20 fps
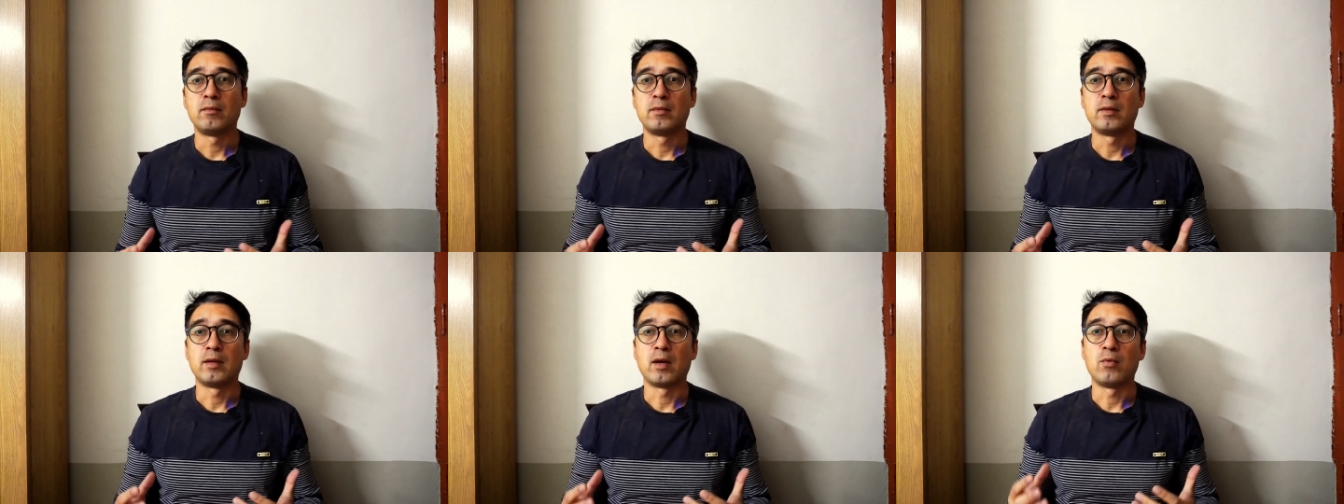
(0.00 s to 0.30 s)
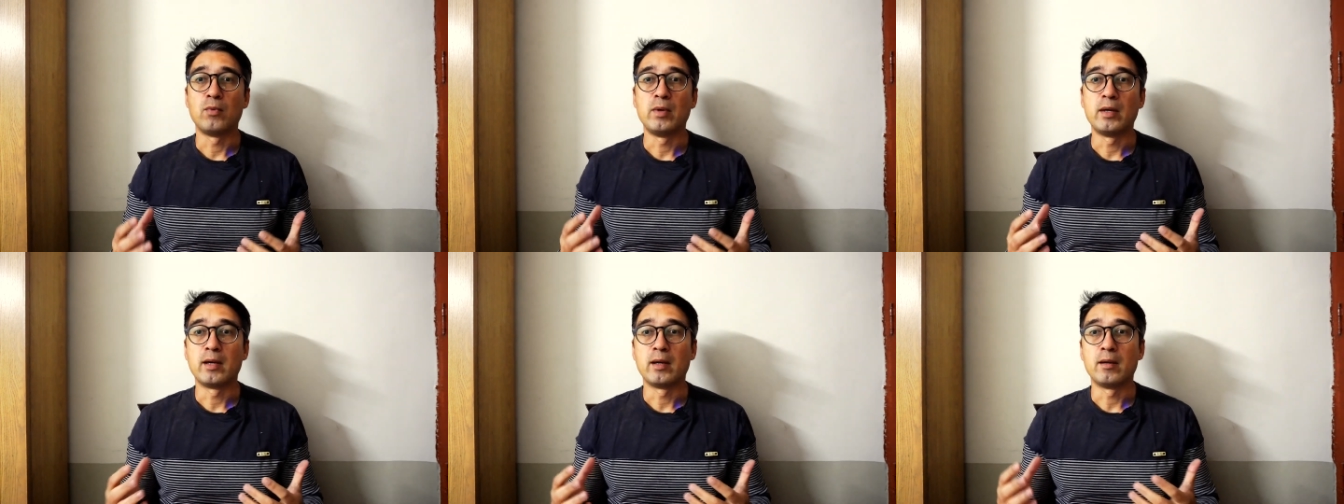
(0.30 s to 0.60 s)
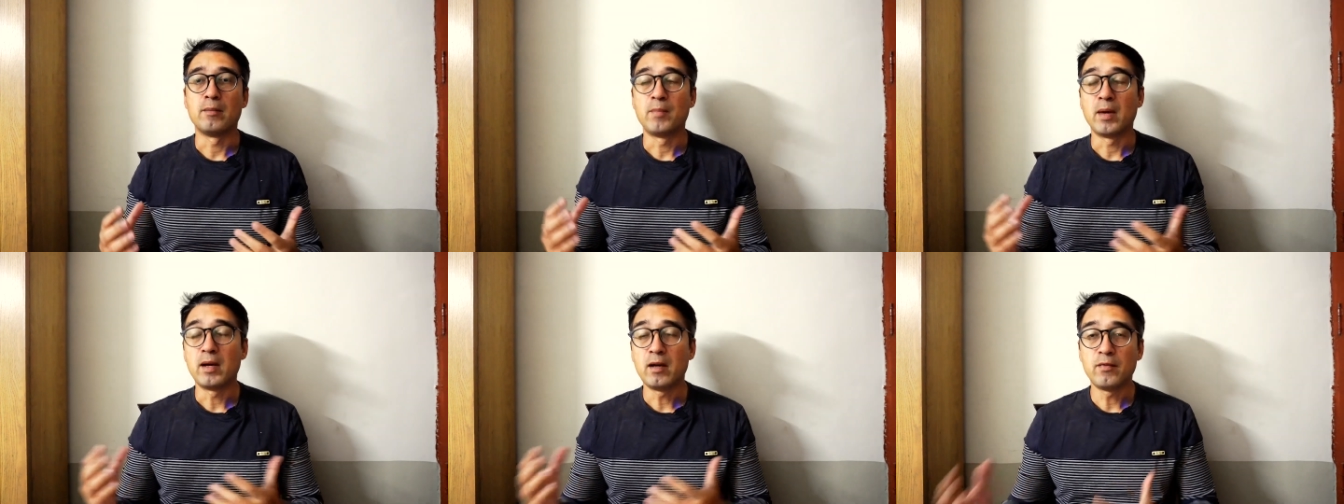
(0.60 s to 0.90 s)
that we
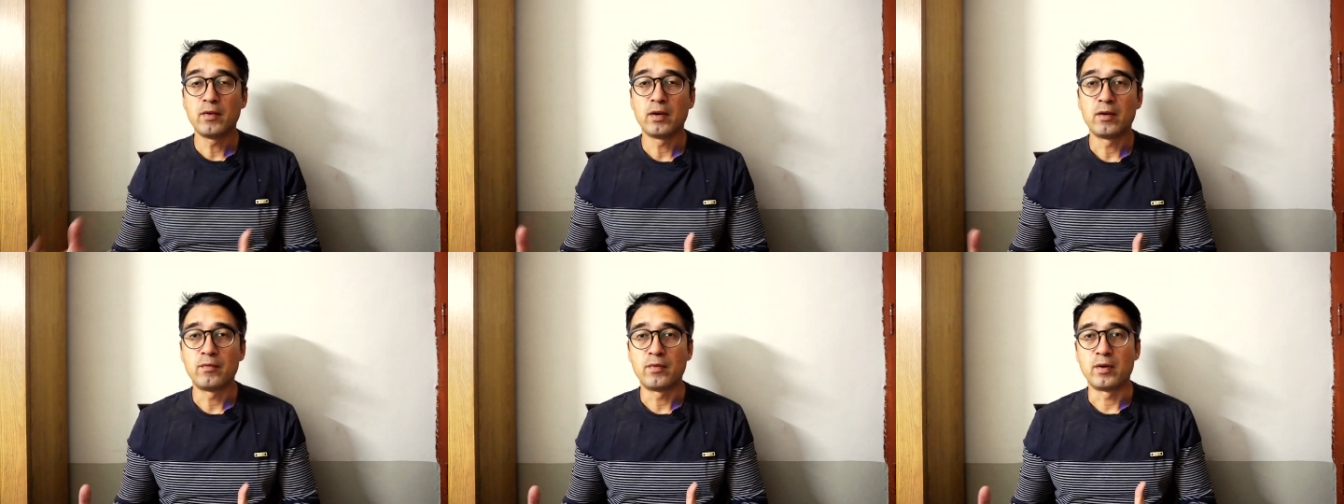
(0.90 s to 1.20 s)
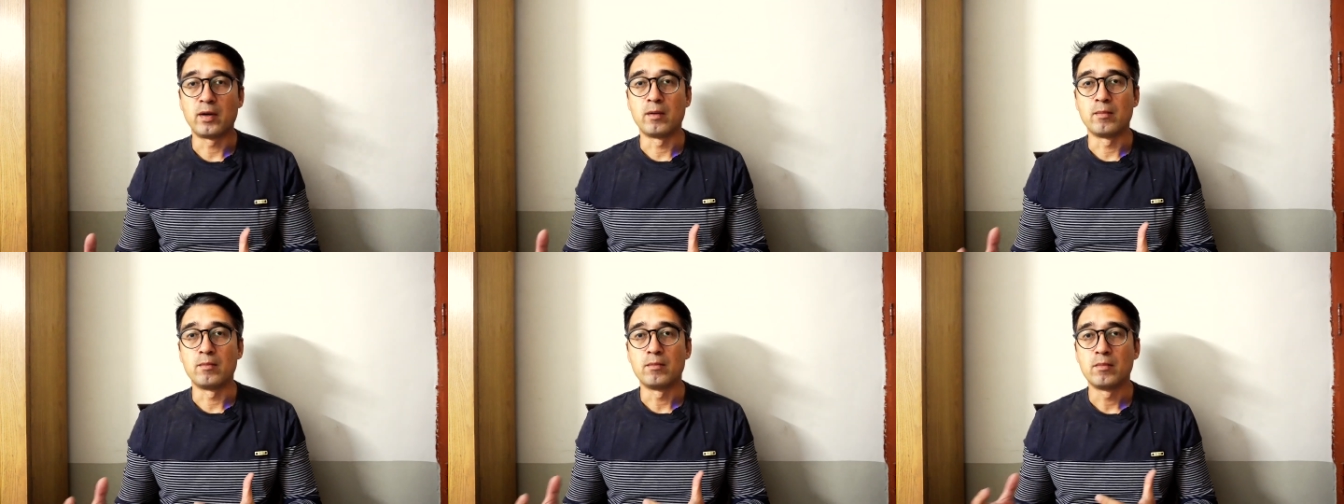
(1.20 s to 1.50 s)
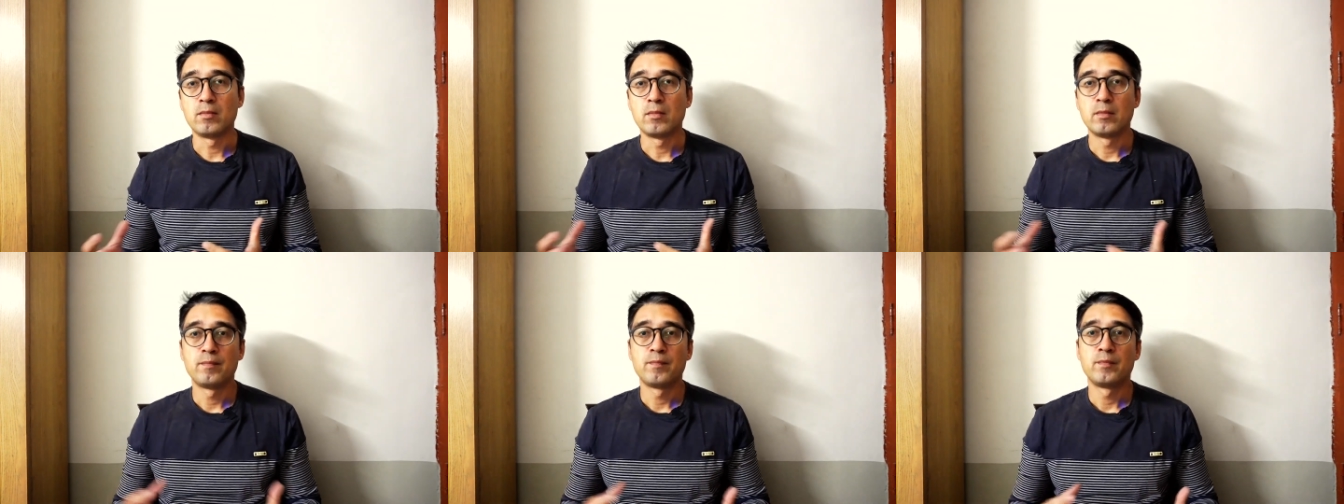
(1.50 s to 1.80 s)
can benefit from
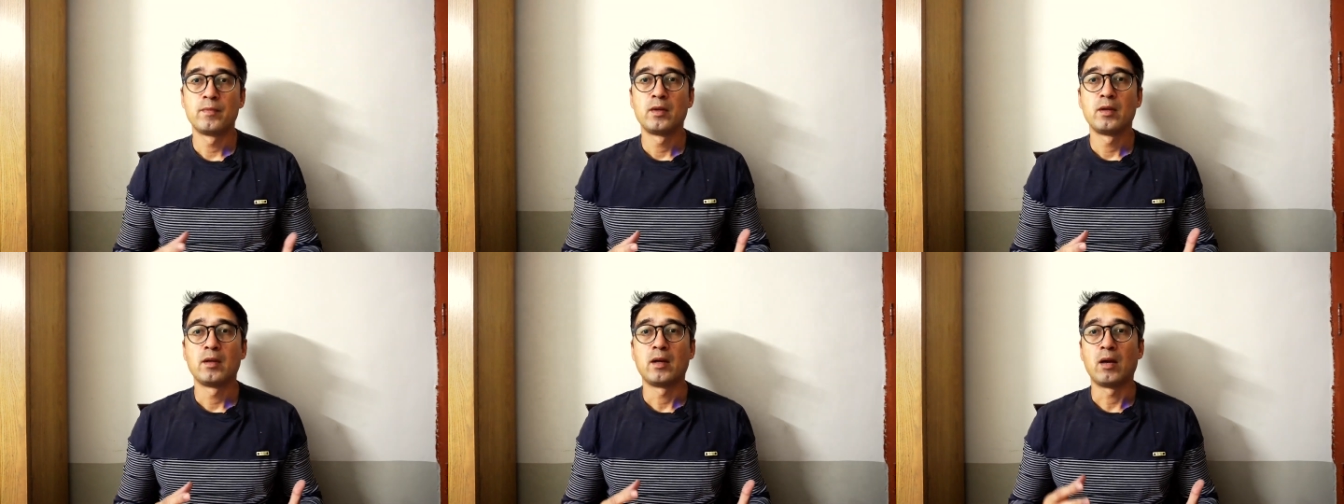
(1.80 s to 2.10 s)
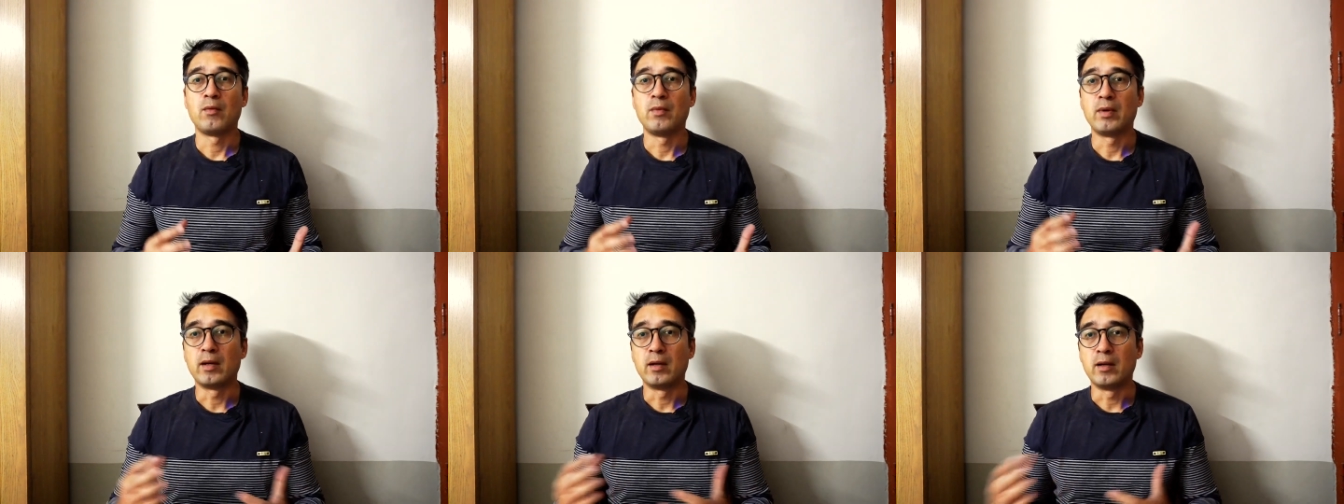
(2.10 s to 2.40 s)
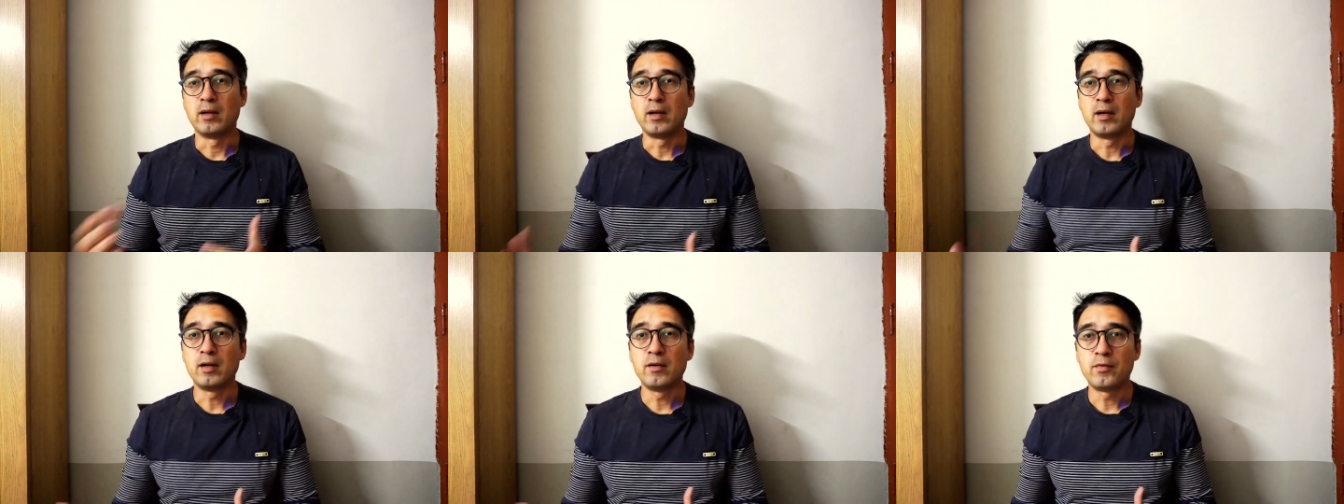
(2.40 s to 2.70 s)
and we
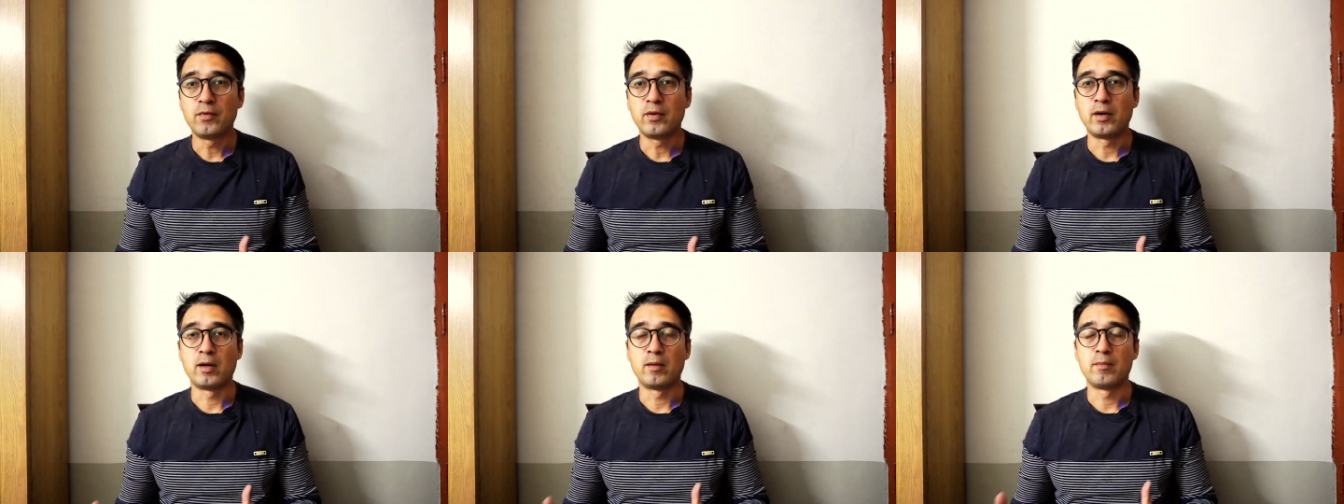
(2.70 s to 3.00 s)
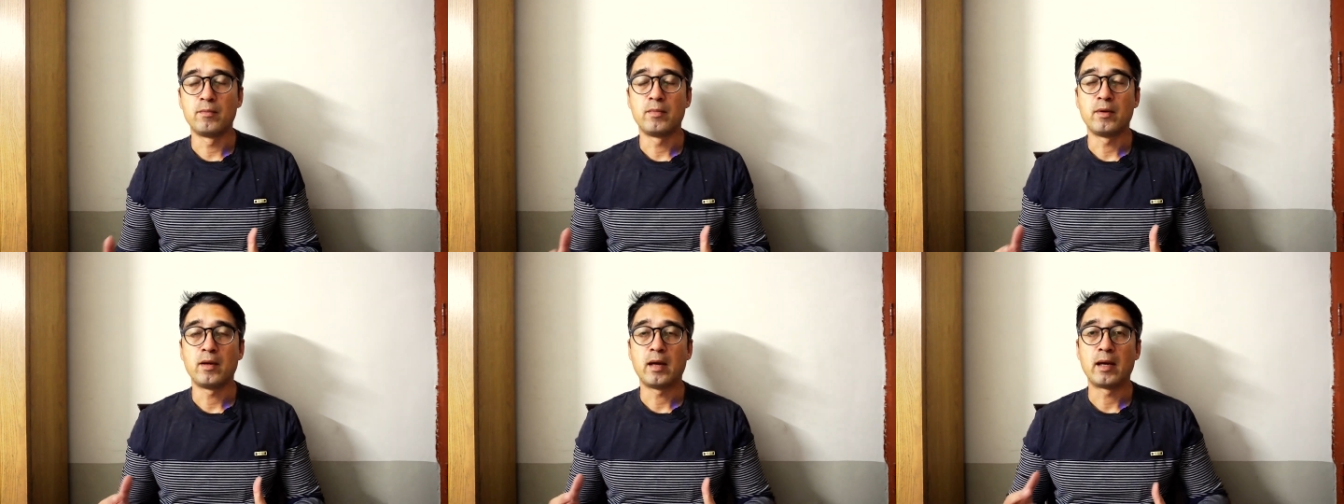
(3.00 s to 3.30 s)
can learn from